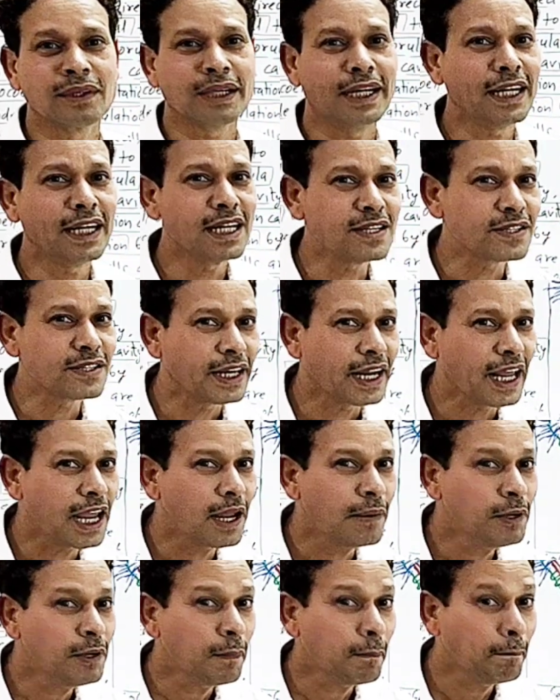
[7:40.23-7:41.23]
it is
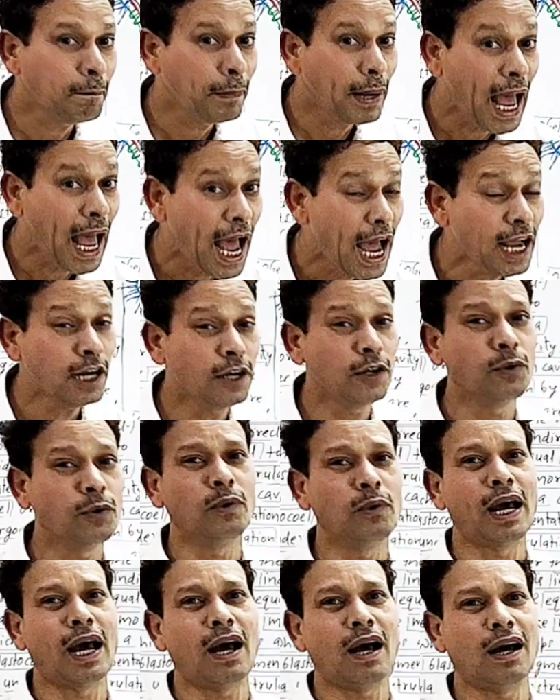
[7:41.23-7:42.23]
named
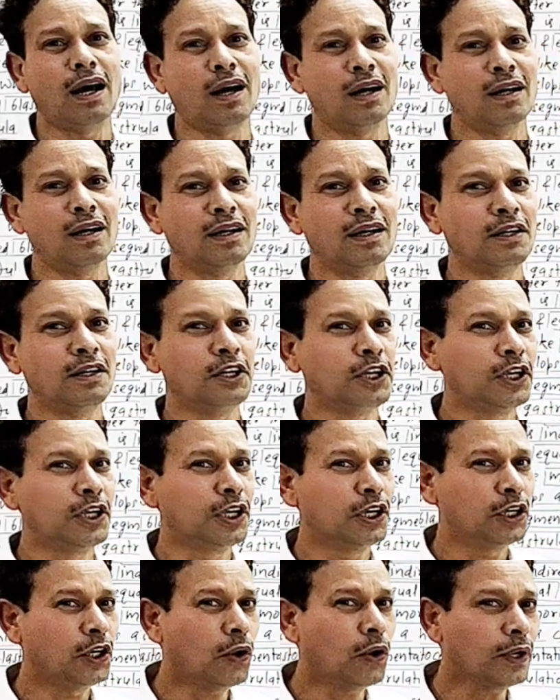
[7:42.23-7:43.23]
planula.
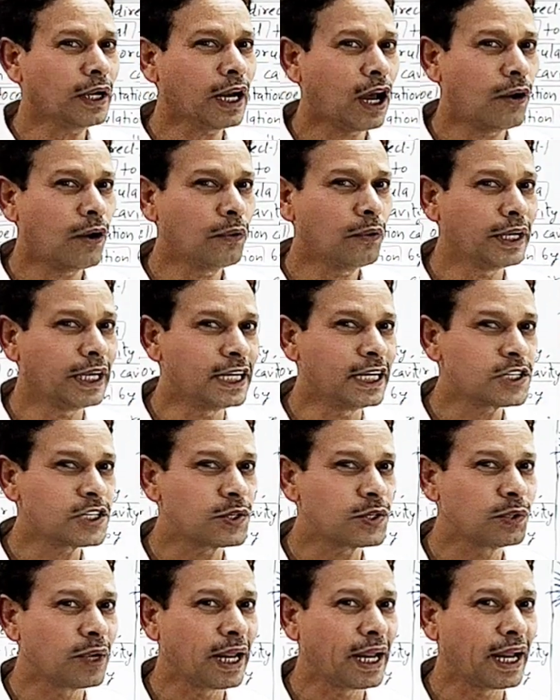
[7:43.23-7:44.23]
Note down, NEET
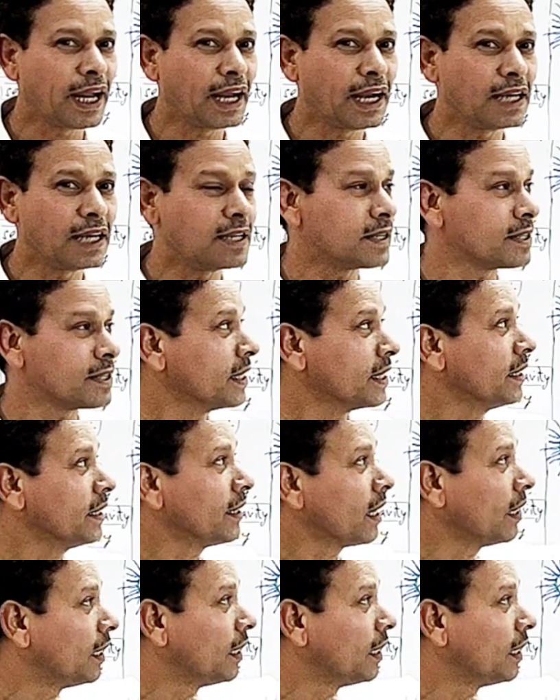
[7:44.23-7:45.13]
students, in the